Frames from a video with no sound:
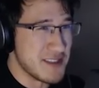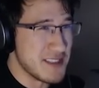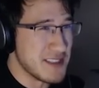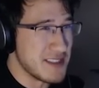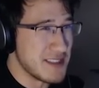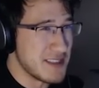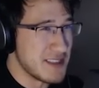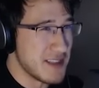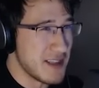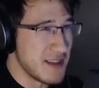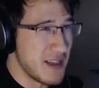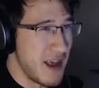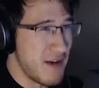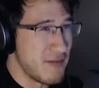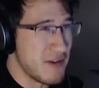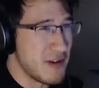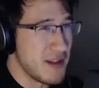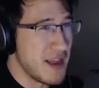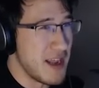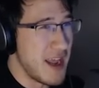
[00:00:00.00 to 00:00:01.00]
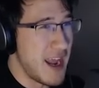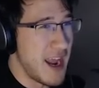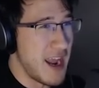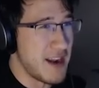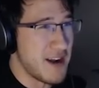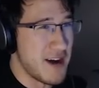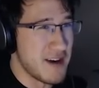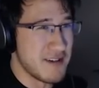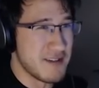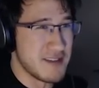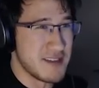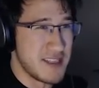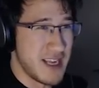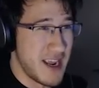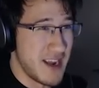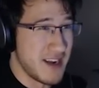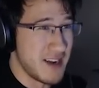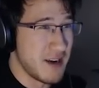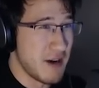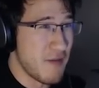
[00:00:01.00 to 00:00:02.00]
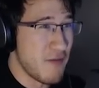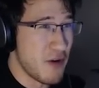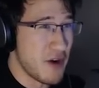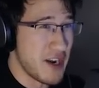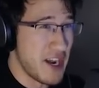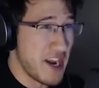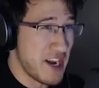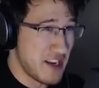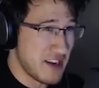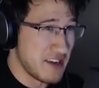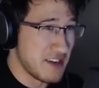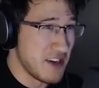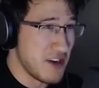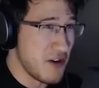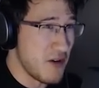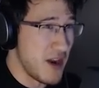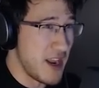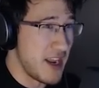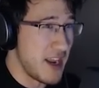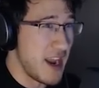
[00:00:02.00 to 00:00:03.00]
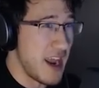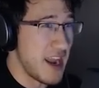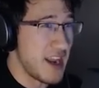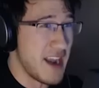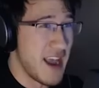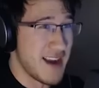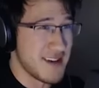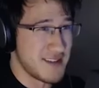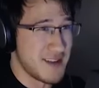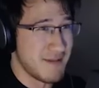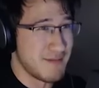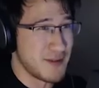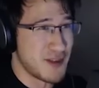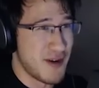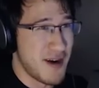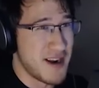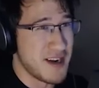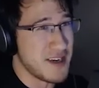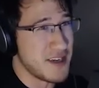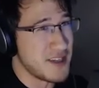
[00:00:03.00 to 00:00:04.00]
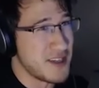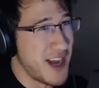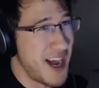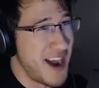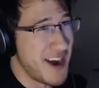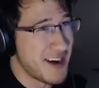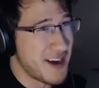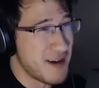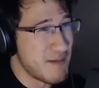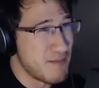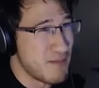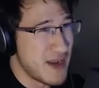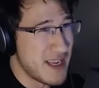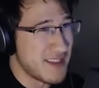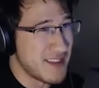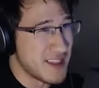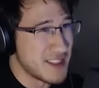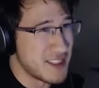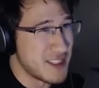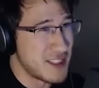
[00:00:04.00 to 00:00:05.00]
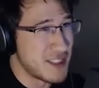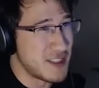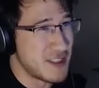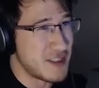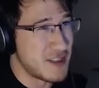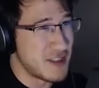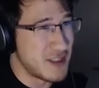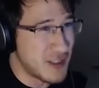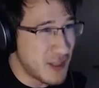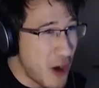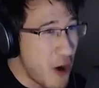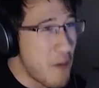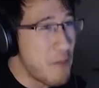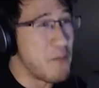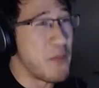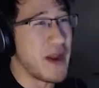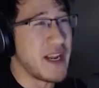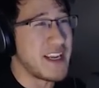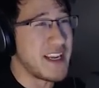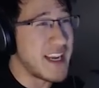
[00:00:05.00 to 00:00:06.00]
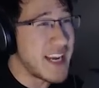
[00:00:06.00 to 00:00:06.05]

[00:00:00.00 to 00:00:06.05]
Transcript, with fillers: This is the level and, and understanding of what I can do. And, and as I'm trying to talk and beat this stupid